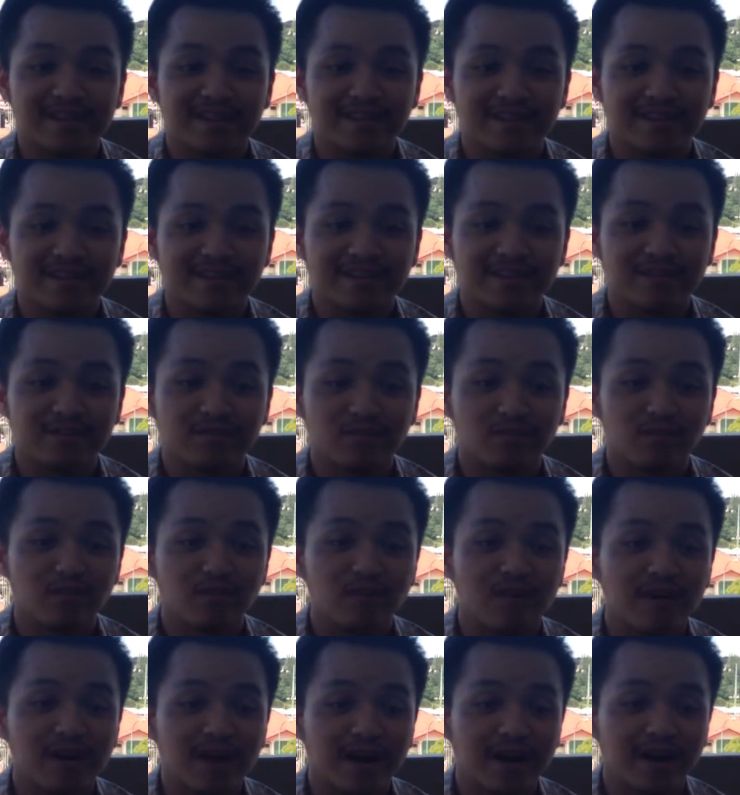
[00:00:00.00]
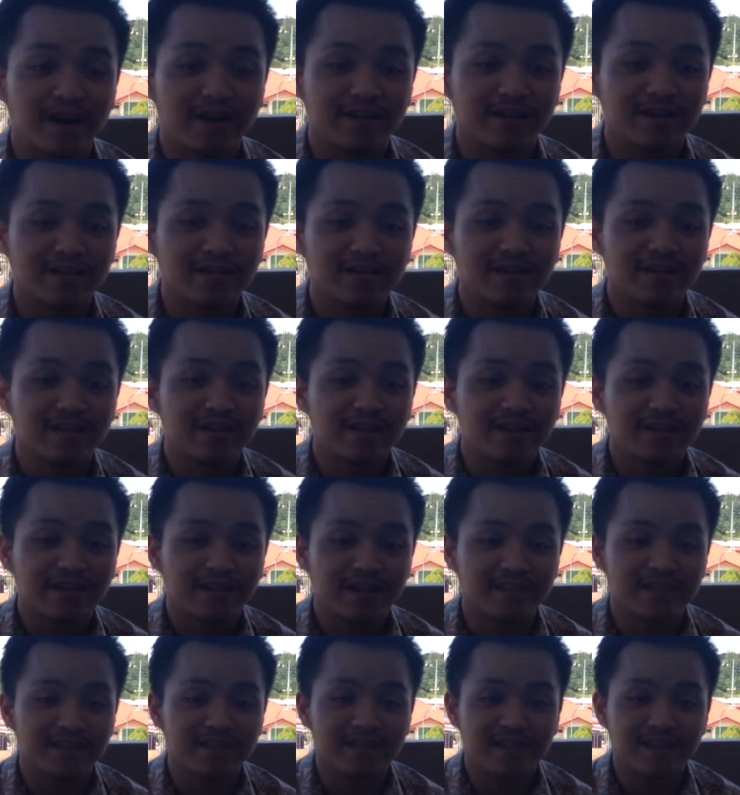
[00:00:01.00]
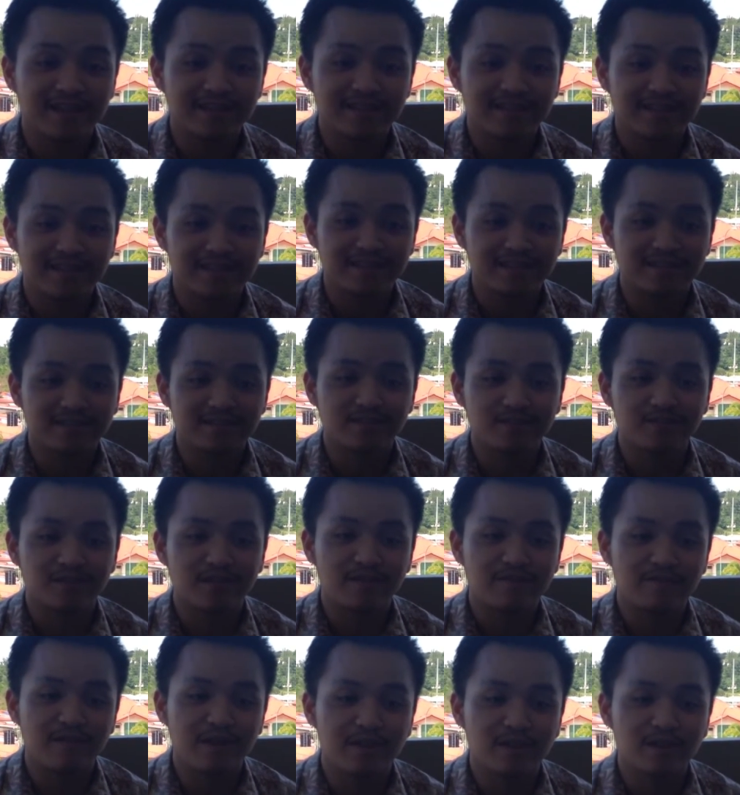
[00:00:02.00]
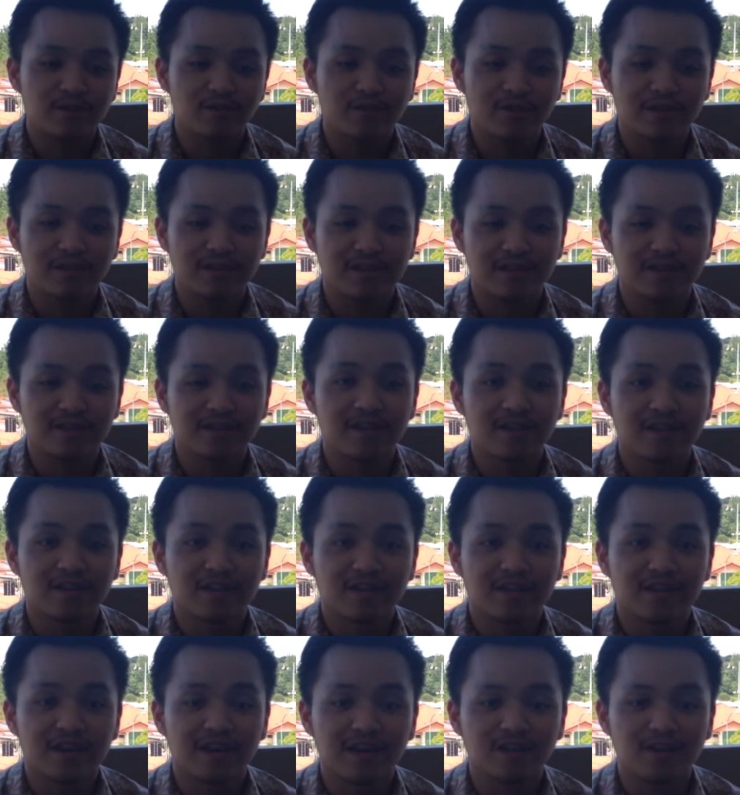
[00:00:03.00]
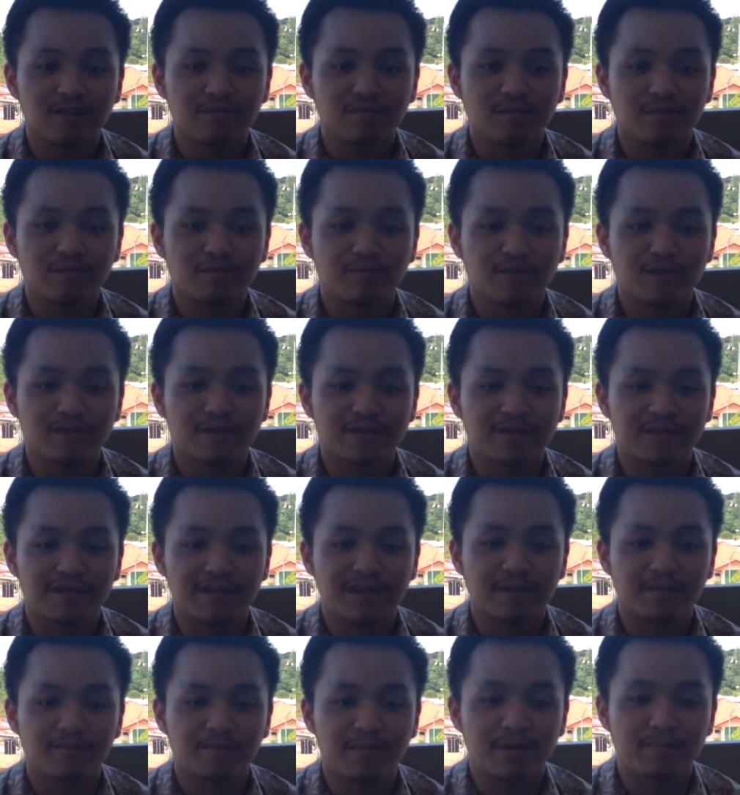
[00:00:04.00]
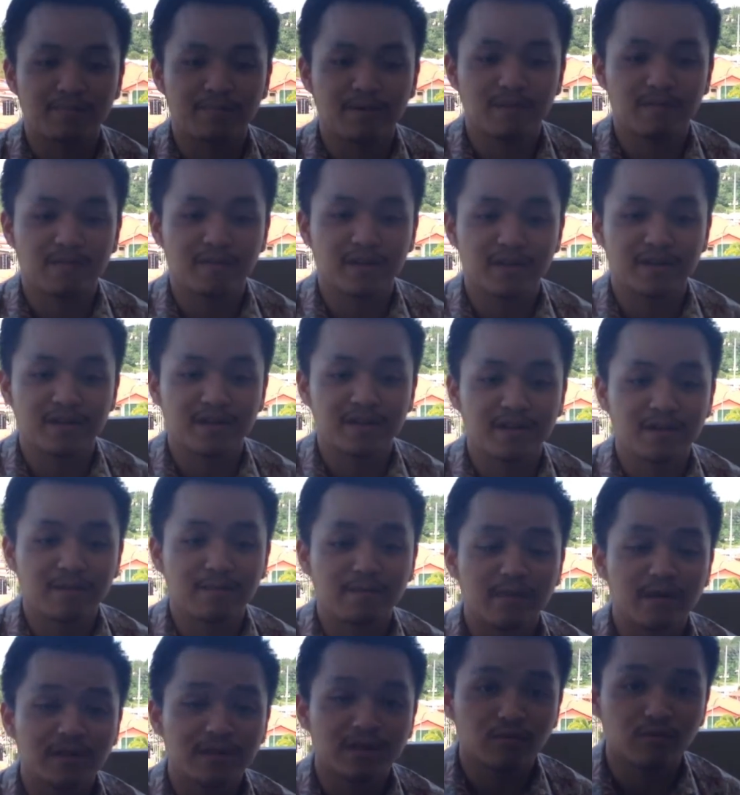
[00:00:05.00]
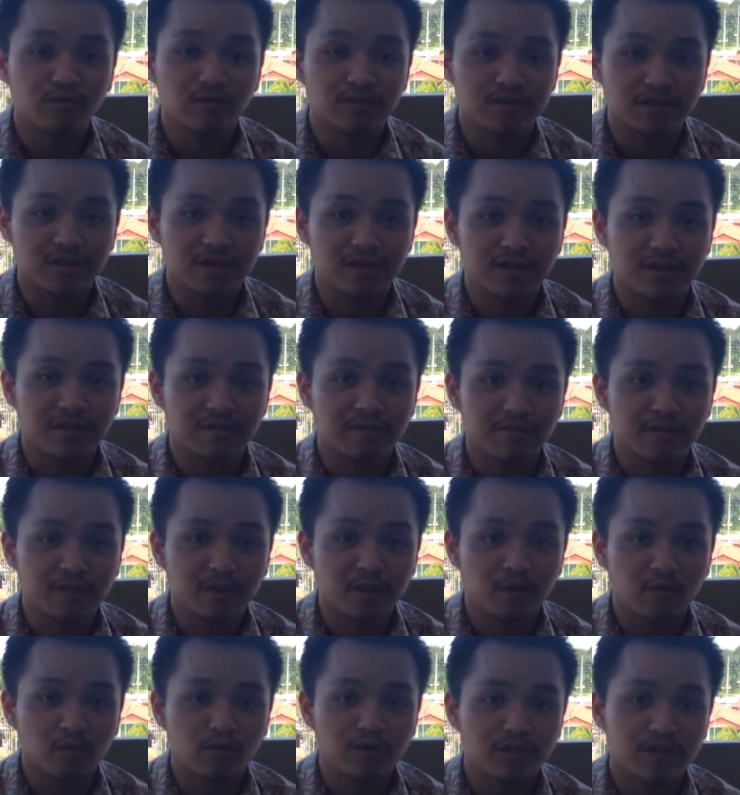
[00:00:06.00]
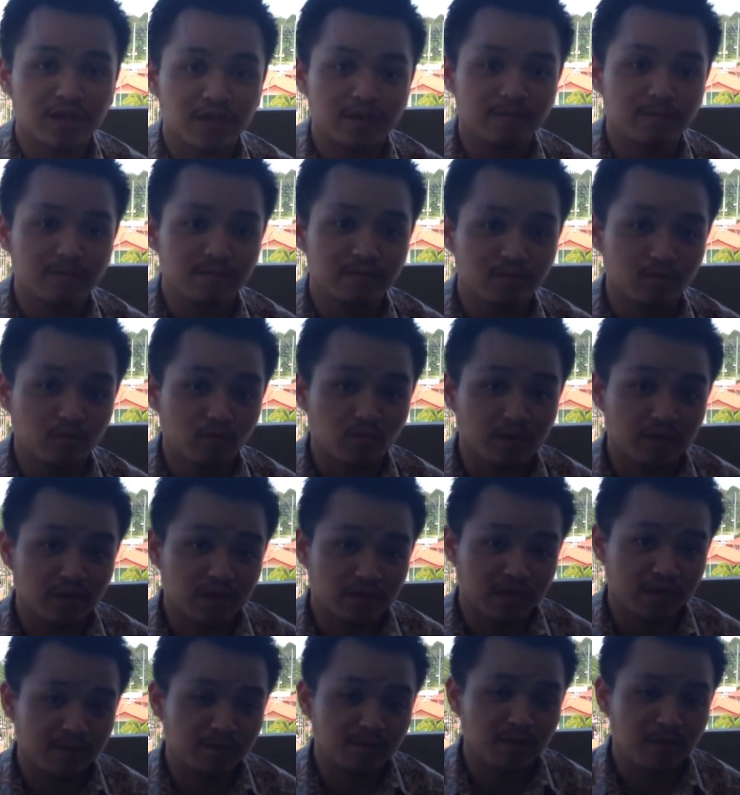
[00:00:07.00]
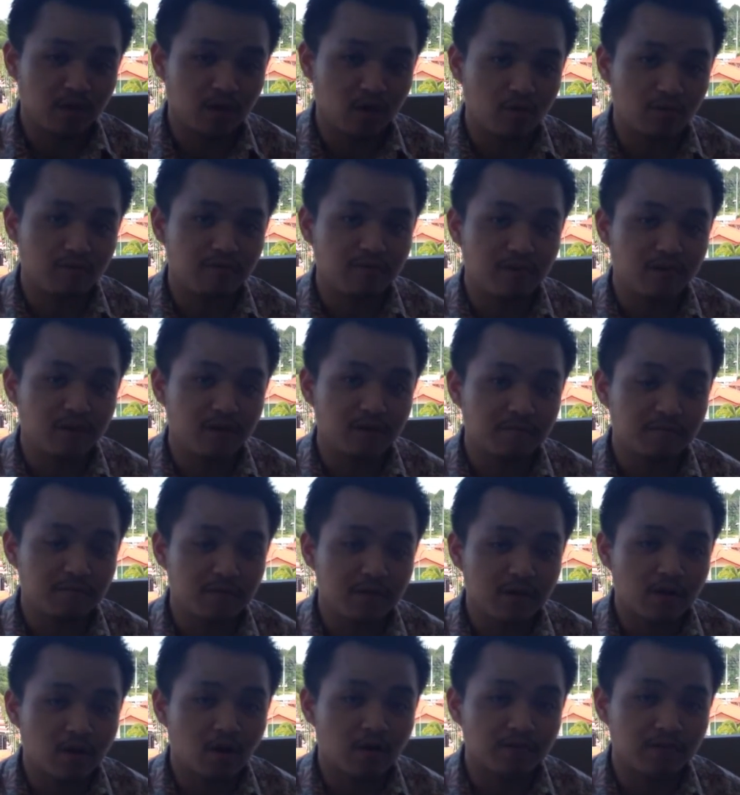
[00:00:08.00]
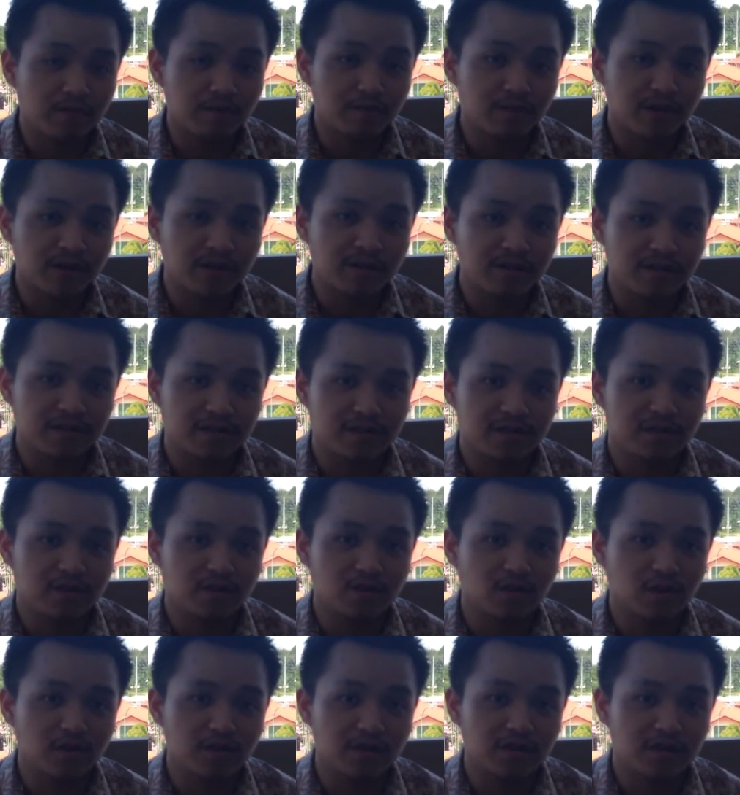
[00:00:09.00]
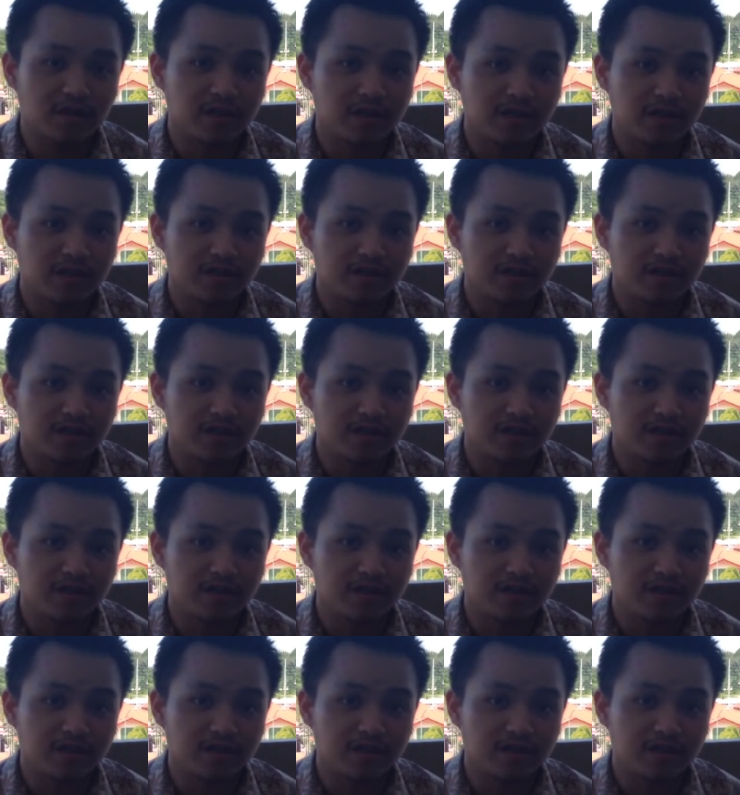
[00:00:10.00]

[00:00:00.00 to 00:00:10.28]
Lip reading: is likely to go higher, and the last chances to devaluate and cannot be printed like paper money, which can be overprinted and cause